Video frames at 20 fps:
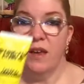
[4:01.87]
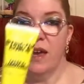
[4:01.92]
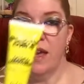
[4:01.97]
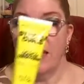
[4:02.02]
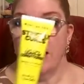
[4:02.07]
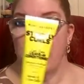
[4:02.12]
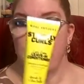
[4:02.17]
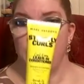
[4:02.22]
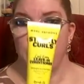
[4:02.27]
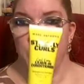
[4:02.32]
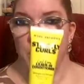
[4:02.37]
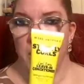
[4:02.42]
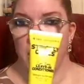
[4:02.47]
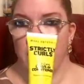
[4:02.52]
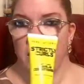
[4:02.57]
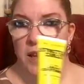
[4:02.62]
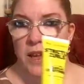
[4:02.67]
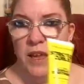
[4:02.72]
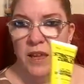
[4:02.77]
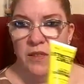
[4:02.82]
I like
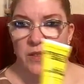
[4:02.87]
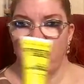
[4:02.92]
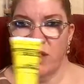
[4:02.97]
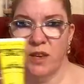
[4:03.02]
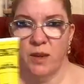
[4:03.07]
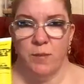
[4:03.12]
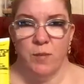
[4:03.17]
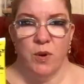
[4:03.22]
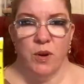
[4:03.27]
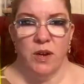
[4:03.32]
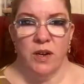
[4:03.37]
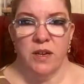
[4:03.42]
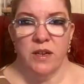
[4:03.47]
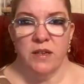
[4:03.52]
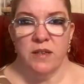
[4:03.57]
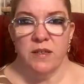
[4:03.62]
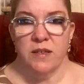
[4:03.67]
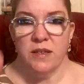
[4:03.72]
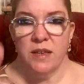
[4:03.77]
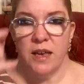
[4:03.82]
Mark Anthony
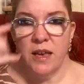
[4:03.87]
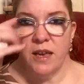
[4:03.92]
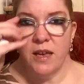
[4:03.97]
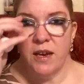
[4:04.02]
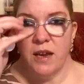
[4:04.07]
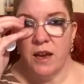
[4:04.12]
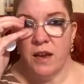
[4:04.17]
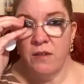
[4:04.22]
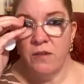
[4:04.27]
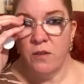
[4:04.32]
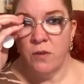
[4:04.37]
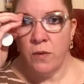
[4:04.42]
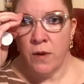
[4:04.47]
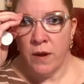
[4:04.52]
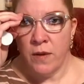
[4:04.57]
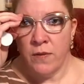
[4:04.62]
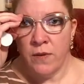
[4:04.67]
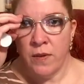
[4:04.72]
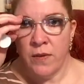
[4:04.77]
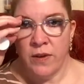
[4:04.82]
products and I do
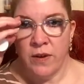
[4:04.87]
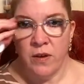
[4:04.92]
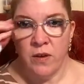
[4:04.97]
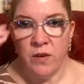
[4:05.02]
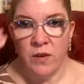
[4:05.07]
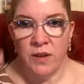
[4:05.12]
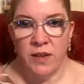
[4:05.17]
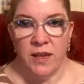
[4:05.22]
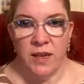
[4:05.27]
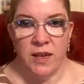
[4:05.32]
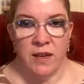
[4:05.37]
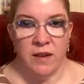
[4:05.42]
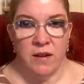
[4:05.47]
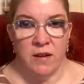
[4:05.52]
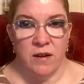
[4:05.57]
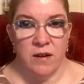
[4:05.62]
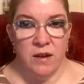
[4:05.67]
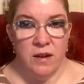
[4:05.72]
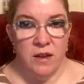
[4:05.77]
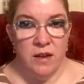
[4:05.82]
have very curly
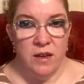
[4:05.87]
hair.